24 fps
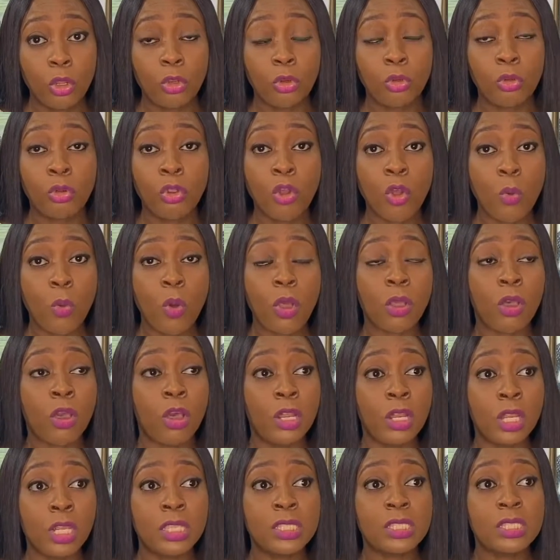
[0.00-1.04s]
know what
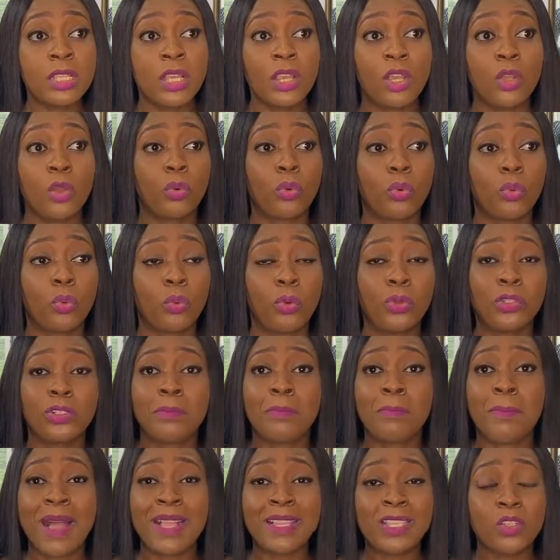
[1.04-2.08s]
colors would
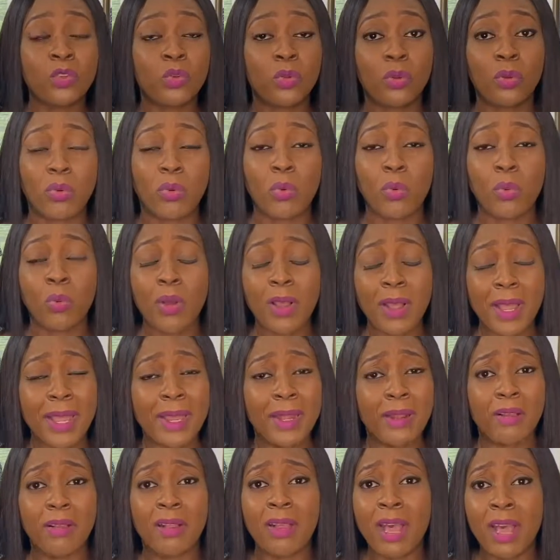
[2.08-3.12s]
match what kind
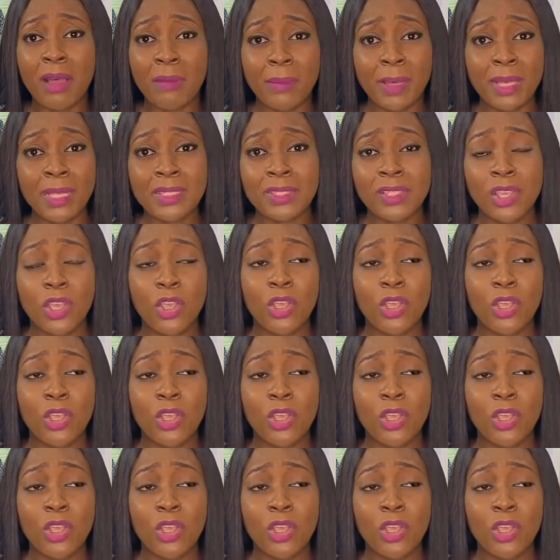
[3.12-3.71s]
of garments,